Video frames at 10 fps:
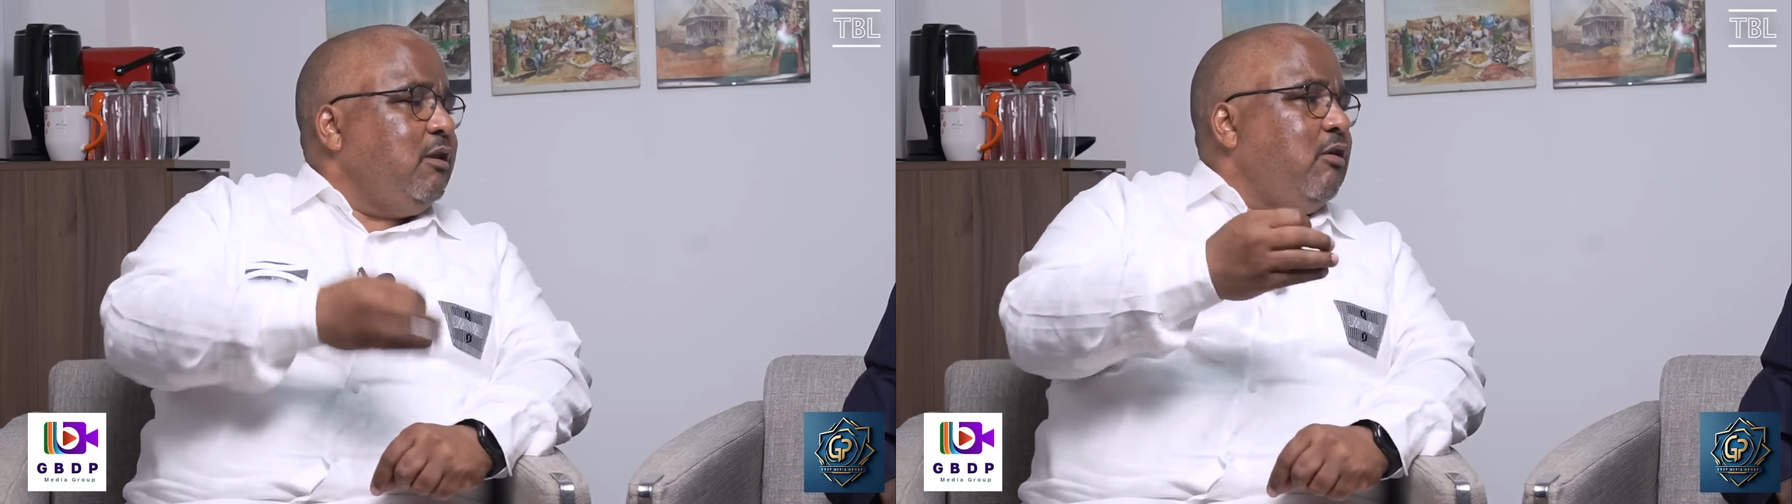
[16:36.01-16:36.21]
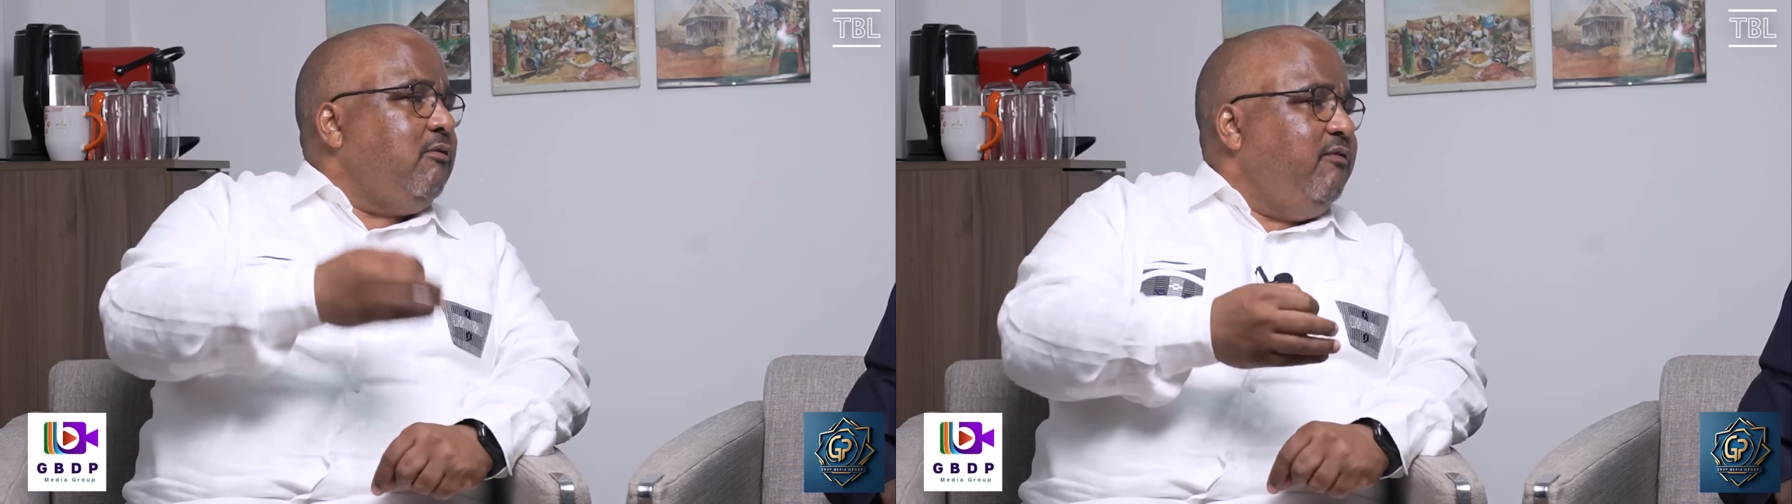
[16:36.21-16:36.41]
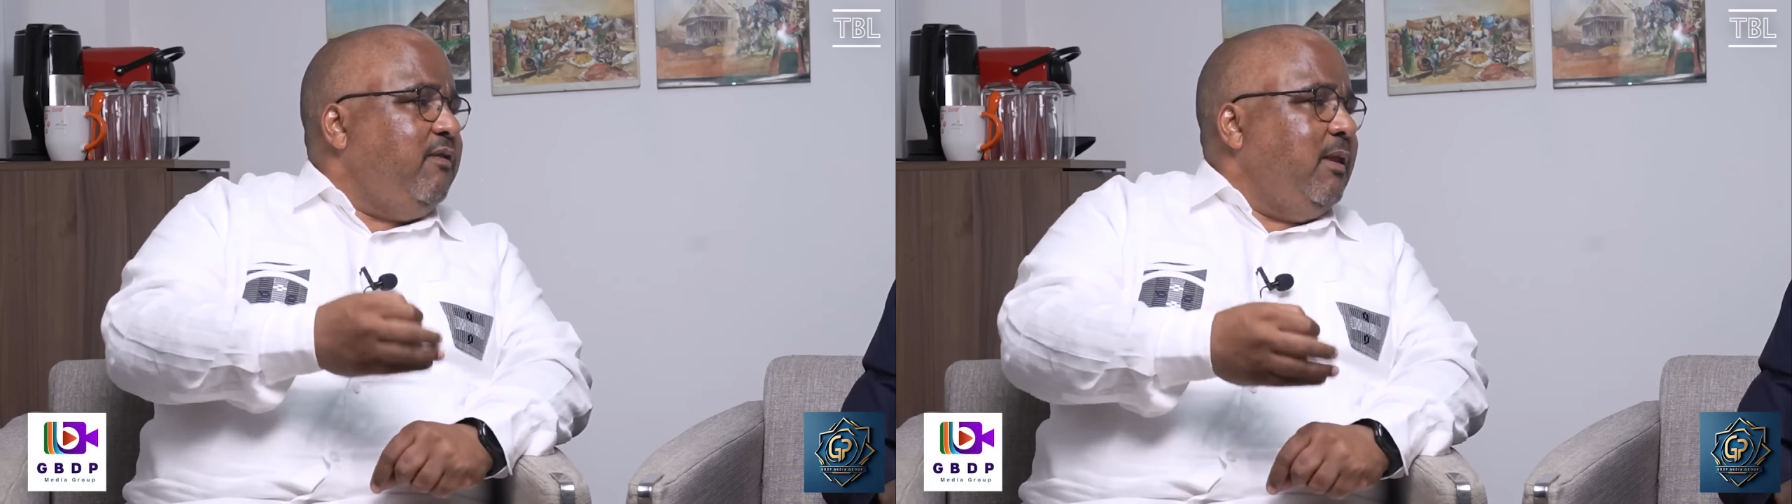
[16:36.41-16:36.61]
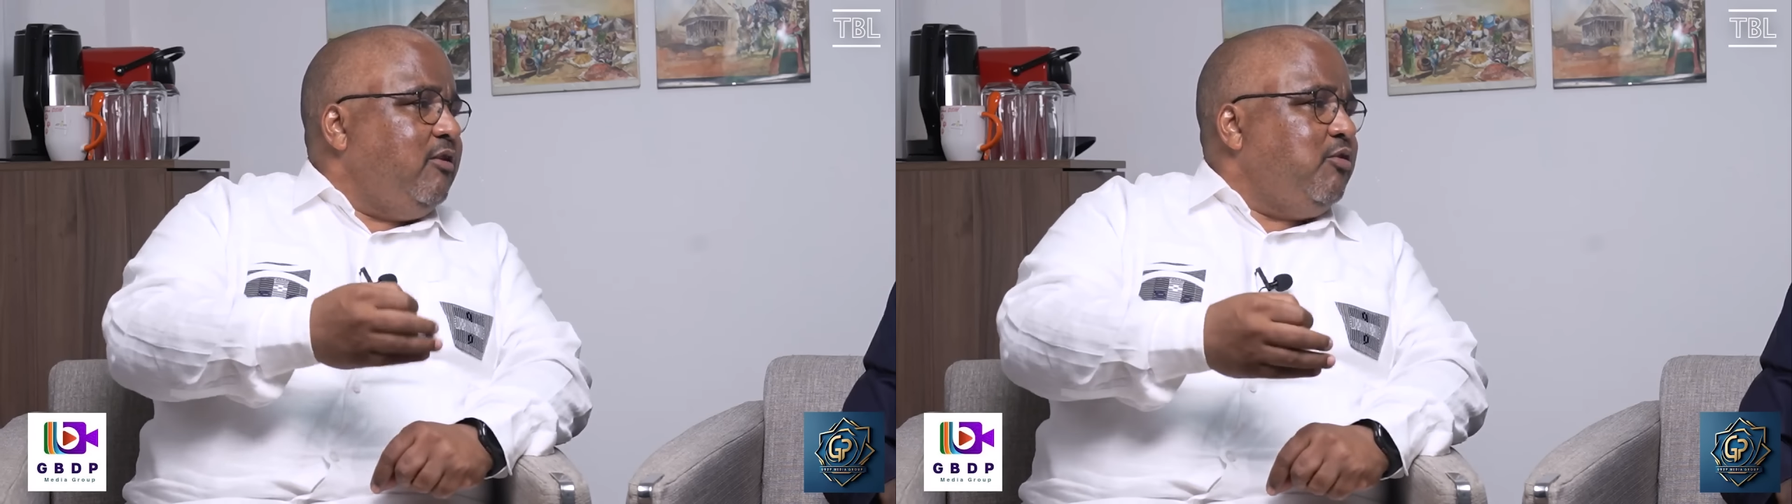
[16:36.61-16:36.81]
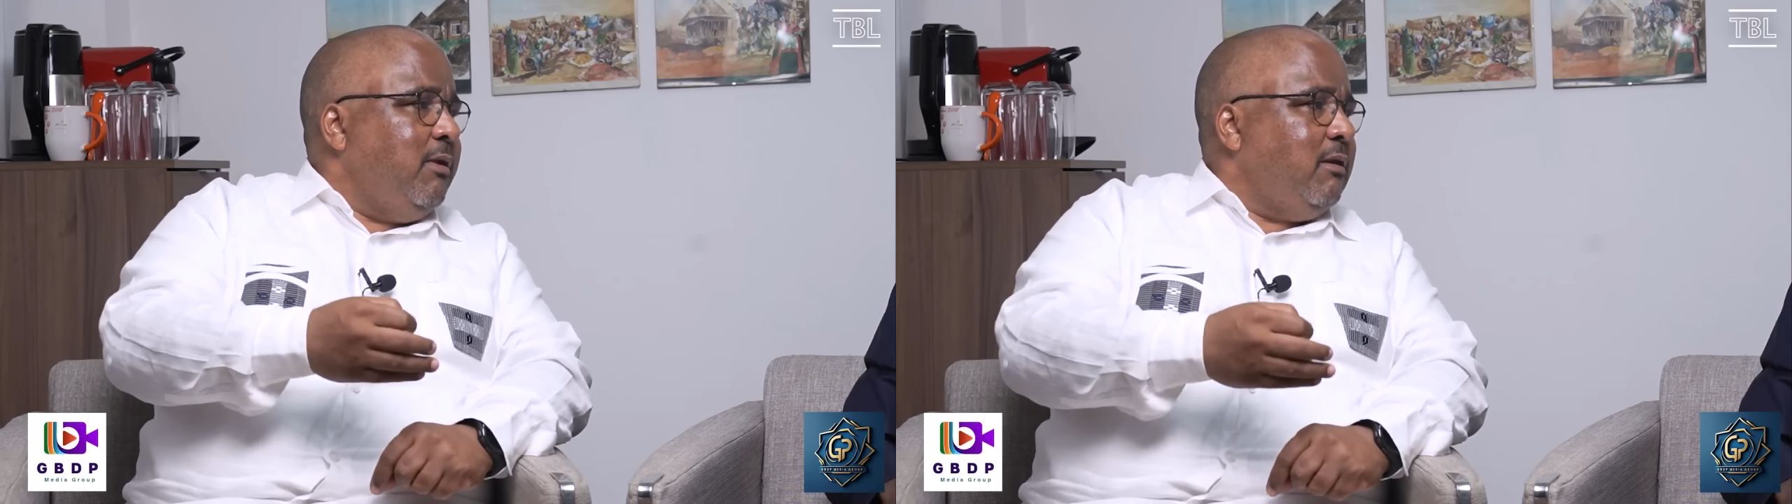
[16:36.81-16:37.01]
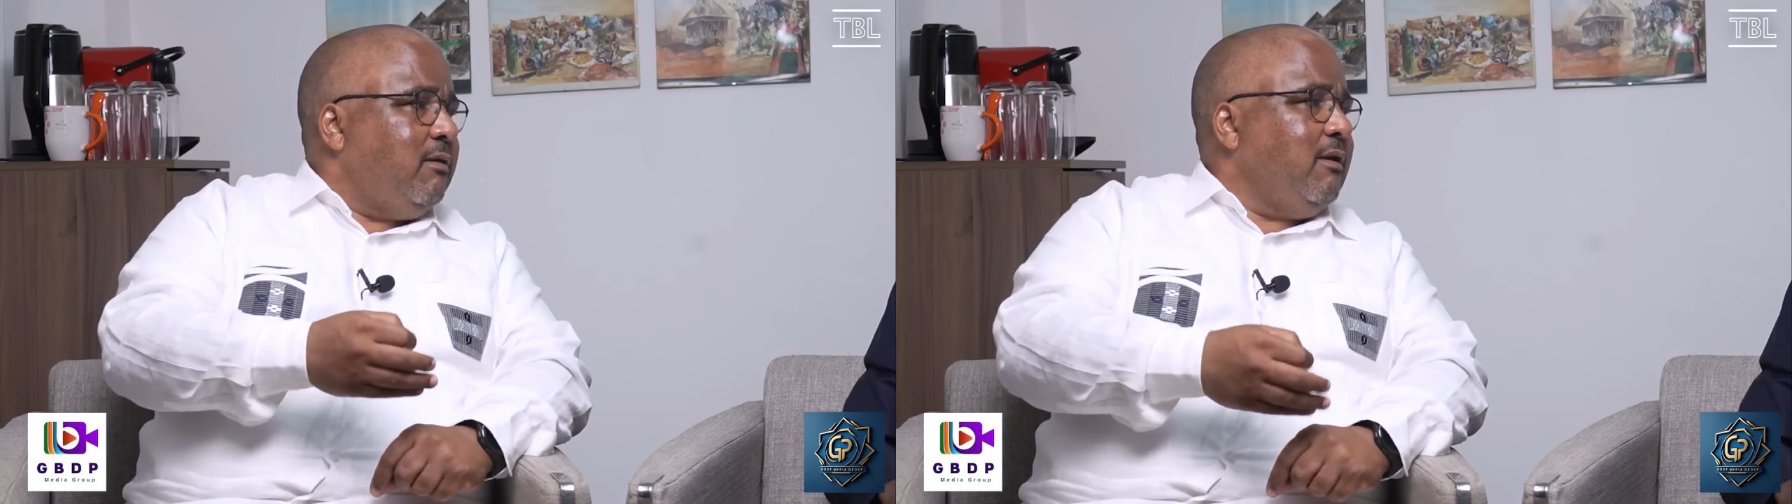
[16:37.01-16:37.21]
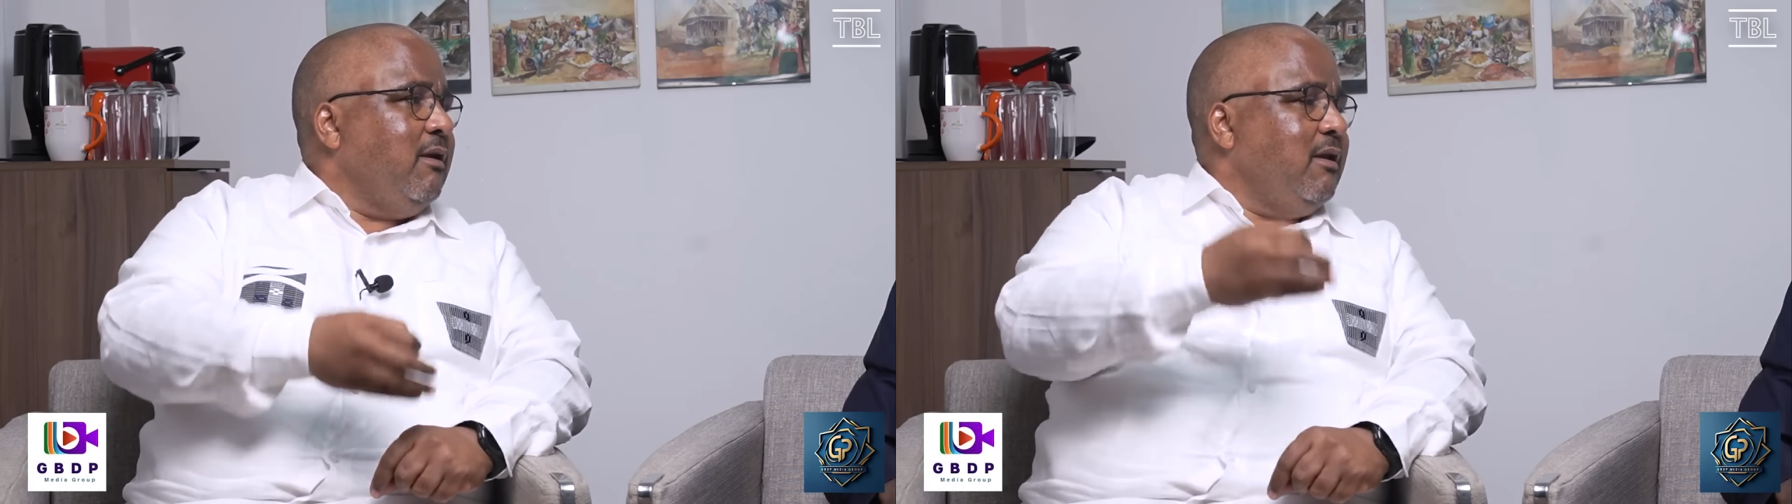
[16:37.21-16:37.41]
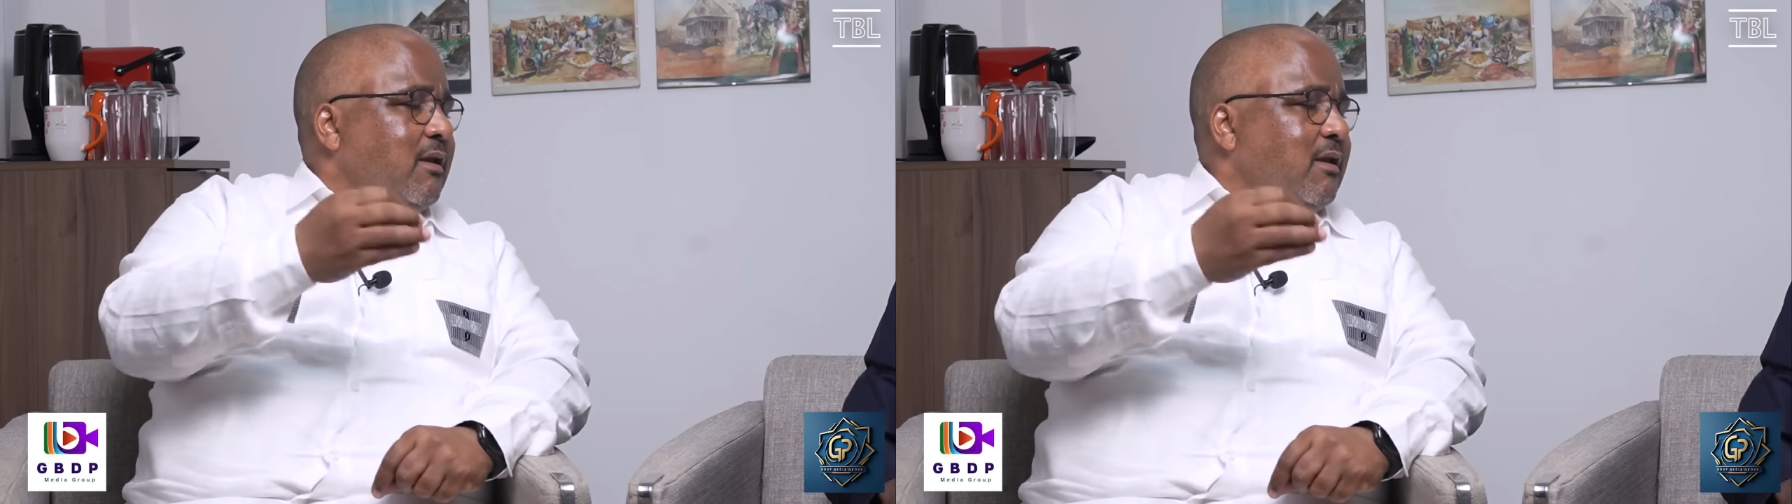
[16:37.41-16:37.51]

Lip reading: not village building,